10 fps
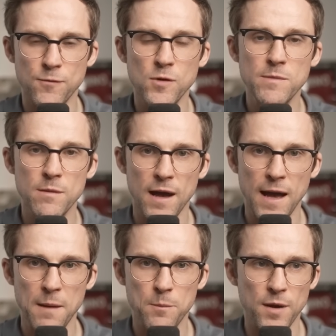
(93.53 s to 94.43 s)
freemium
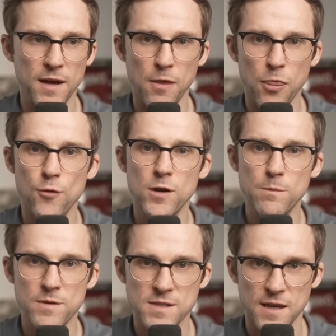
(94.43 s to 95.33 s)
app by
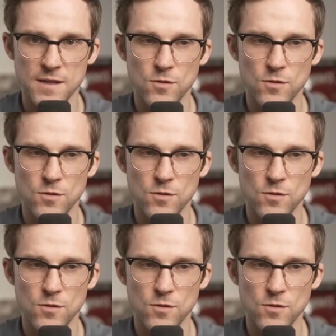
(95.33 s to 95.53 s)
30%,